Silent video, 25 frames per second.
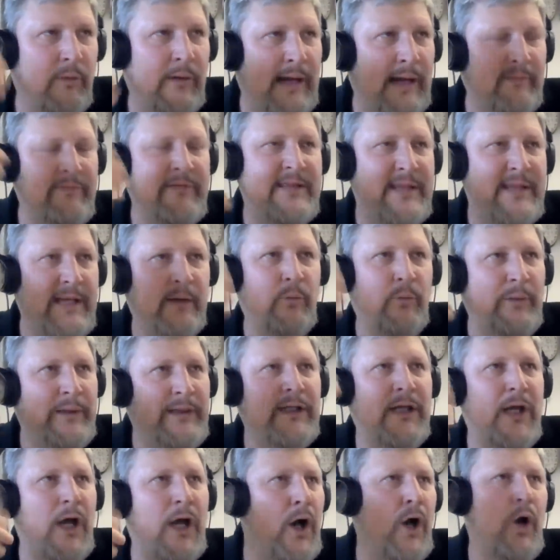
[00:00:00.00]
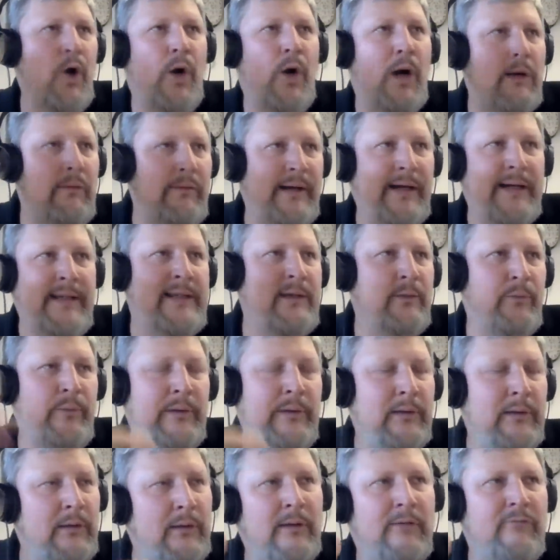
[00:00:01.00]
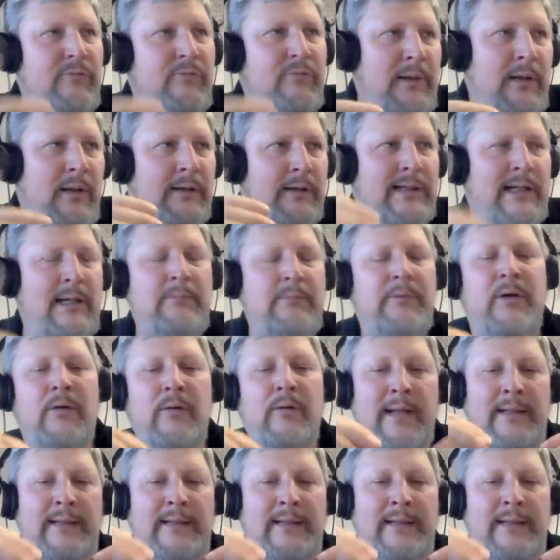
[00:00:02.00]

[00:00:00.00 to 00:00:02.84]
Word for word: everything we know already that we learned from a long time ago,